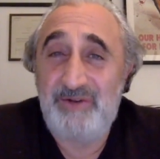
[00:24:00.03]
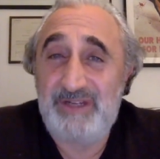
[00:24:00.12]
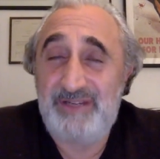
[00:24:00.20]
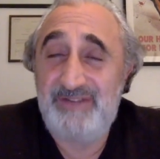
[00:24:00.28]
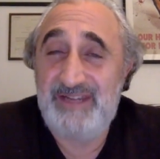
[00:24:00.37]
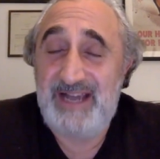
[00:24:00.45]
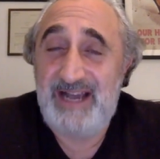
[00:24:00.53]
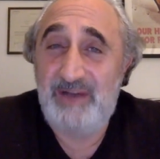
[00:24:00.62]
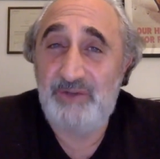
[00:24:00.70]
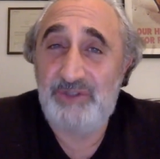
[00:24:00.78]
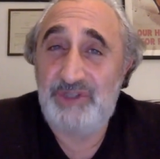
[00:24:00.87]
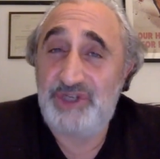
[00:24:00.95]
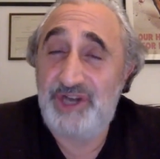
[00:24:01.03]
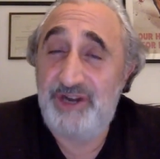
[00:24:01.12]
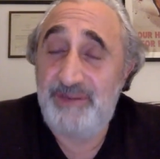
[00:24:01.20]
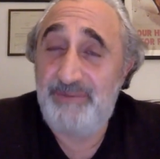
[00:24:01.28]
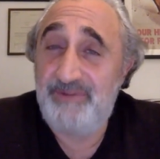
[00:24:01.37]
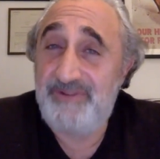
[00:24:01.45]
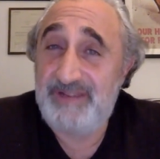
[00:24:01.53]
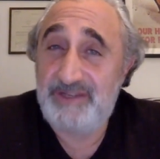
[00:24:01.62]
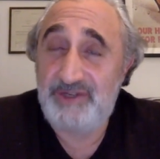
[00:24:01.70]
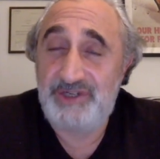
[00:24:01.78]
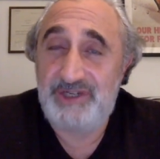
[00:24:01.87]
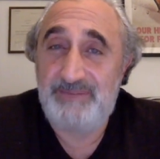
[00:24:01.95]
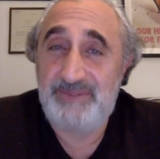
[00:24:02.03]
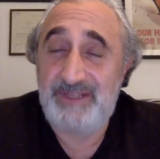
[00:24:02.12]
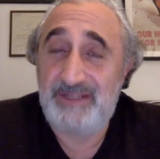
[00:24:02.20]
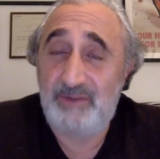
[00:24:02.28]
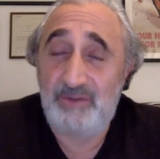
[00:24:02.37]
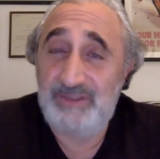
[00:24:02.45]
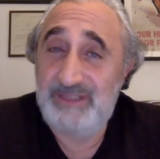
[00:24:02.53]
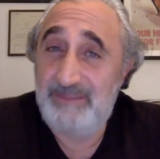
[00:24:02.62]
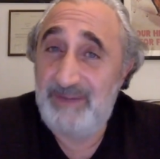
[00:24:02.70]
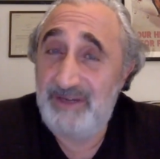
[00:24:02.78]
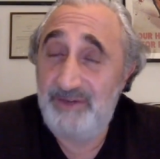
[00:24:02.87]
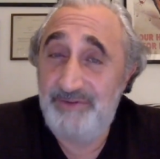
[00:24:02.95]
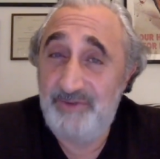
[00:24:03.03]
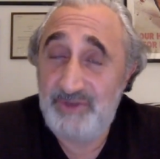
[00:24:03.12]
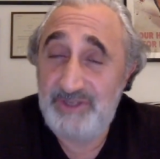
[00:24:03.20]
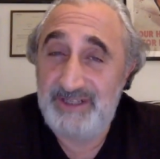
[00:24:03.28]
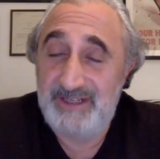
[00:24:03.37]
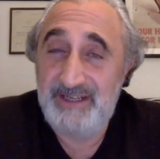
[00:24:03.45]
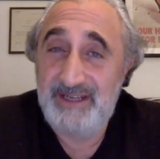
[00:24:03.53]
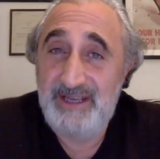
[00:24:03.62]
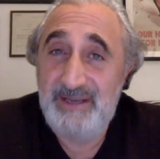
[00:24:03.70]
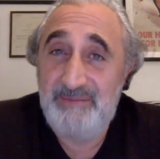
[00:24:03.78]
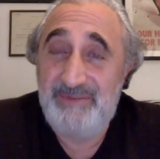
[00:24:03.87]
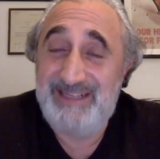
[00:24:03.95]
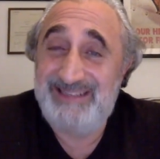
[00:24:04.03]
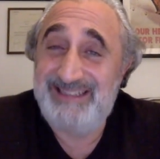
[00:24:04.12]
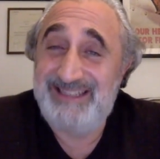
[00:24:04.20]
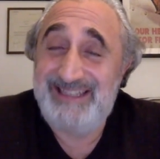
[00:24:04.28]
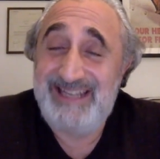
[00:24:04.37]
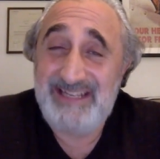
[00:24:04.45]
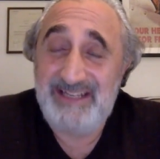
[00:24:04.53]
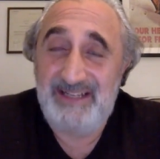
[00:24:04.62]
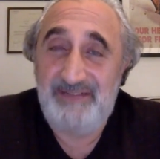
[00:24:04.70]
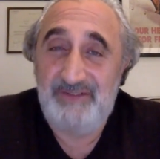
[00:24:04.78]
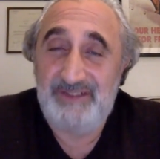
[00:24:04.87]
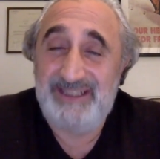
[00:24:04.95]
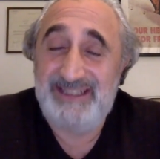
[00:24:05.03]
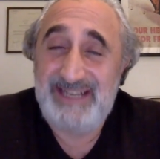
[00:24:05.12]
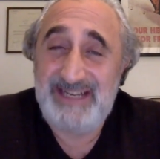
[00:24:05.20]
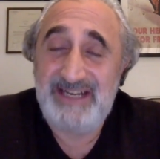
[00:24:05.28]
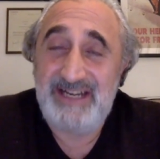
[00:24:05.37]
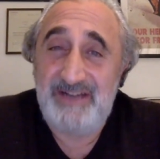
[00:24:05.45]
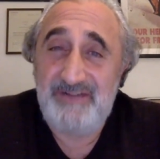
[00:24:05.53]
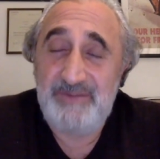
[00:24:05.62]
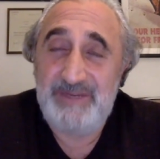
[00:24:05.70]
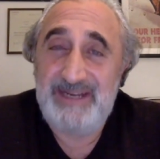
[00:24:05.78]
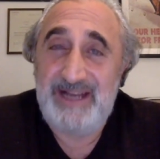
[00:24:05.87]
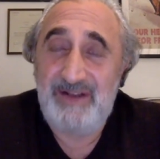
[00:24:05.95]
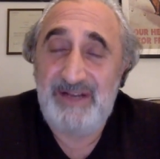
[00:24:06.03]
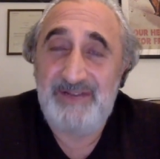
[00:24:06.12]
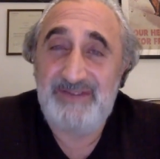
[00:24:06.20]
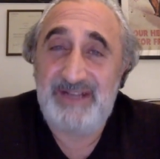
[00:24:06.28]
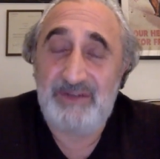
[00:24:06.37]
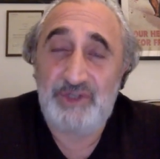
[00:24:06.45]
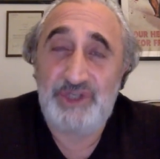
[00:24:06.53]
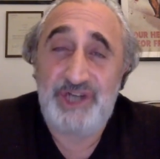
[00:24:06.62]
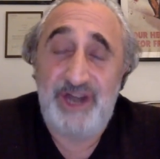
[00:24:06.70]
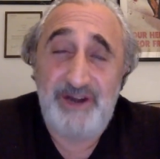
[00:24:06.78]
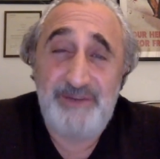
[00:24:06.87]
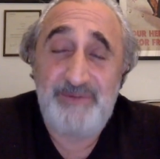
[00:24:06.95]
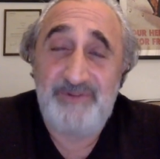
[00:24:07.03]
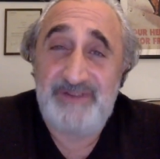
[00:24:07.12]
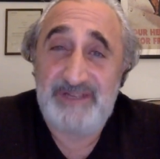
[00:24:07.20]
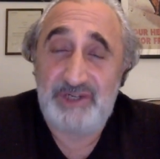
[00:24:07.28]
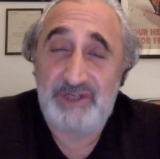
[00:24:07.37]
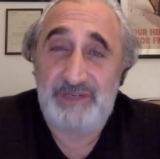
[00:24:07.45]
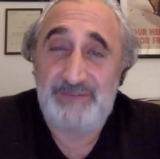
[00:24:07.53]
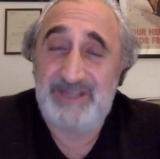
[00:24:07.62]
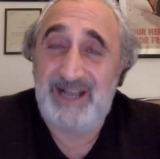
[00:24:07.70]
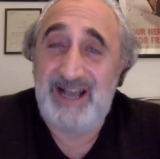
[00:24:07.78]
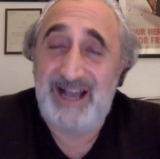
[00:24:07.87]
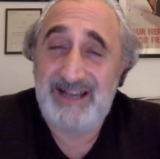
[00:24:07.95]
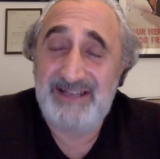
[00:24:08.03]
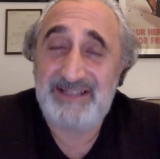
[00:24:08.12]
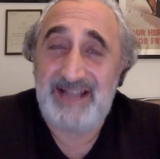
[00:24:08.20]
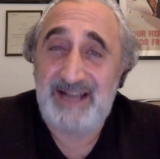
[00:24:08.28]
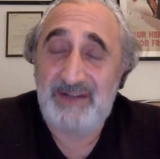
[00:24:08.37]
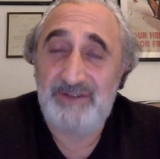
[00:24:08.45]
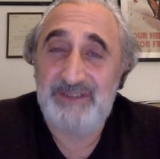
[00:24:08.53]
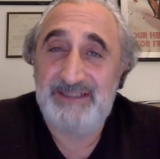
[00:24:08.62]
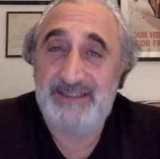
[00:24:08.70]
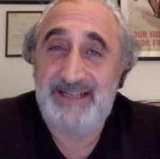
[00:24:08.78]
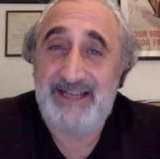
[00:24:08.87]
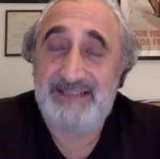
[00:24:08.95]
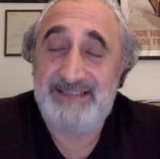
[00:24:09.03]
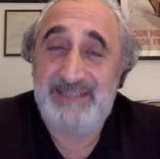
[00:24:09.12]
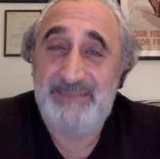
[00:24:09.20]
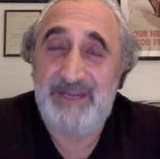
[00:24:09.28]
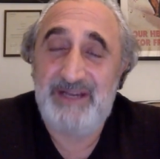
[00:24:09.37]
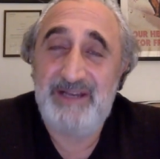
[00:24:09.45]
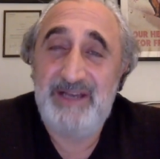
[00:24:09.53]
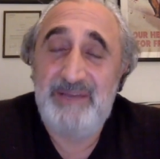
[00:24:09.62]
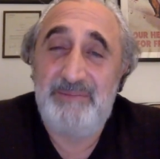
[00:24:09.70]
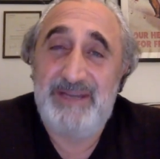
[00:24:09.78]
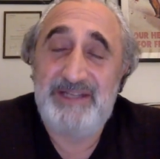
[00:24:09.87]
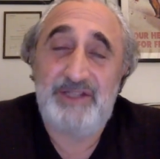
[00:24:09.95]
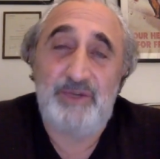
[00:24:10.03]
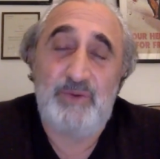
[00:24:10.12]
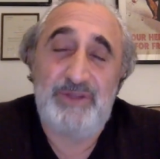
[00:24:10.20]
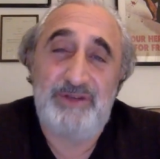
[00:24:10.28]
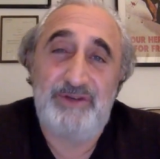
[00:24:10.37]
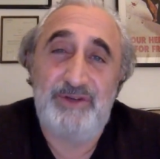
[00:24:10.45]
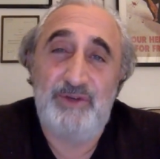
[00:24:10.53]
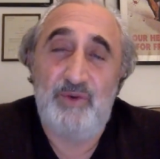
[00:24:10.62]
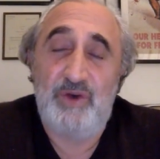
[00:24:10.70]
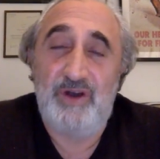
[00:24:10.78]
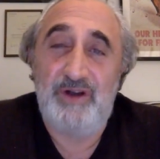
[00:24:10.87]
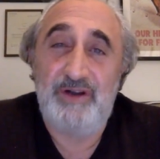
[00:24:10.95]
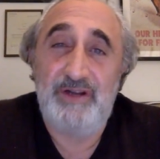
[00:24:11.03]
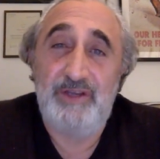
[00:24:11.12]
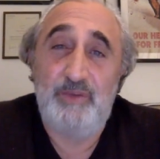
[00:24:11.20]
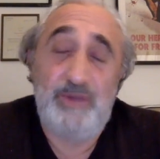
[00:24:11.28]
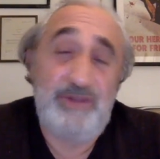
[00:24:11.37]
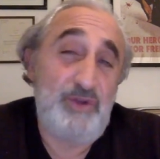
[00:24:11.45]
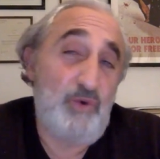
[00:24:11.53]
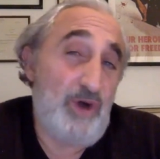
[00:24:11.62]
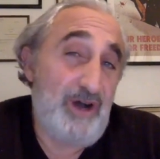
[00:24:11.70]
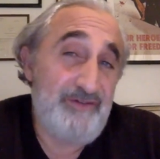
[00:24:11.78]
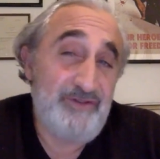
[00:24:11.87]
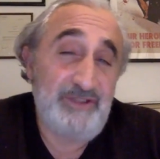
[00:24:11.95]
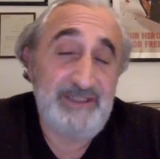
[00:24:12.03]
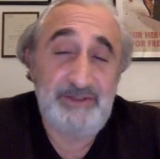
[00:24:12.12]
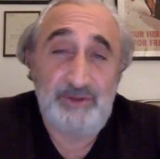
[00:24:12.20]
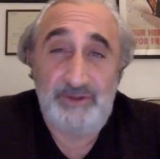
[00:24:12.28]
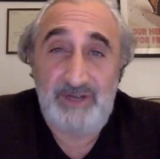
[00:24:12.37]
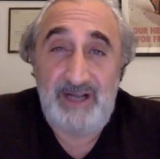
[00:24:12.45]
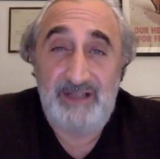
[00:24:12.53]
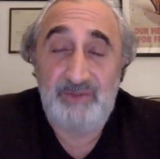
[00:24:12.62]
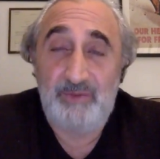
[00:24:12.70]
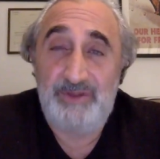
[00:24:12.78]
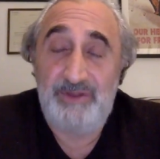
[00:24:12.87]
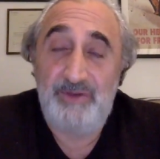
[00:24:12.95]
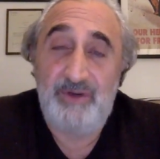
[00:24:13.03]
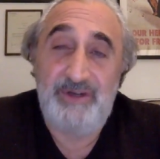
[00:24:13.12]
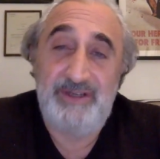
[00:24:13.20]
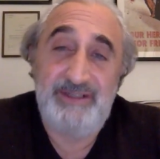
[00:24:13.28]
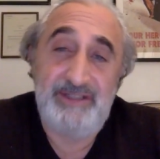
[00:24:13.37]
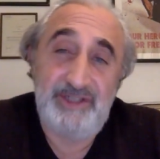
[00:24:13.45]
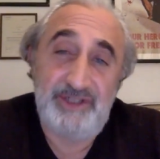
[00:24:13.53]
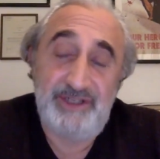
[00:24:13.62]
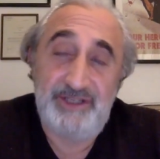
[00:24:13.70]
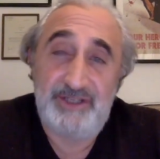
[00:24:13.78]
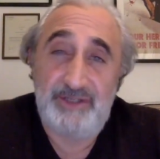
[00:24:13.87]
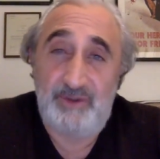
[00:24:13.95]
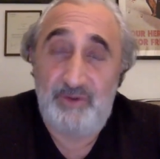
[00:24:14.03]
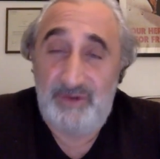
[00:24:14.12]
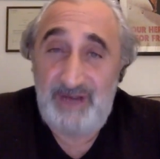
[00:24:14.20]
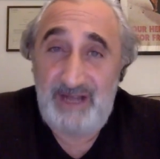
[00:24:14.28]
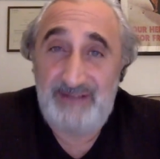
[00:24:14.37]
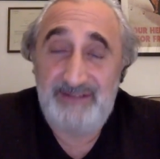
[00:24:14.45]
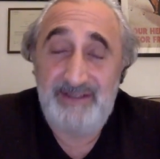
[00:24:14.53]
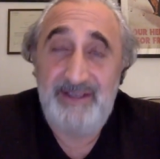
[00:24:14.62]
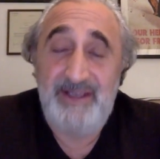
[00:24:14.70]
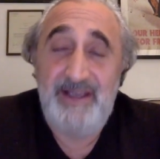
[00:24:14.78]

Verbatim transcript: giving out chaired professorships not only in my university but at the Canadian level, the Canadian government now gives out chaired professorships, the highest accolade in academia, based on whether you are whether you ovulate or not, whether you are indigenous or not.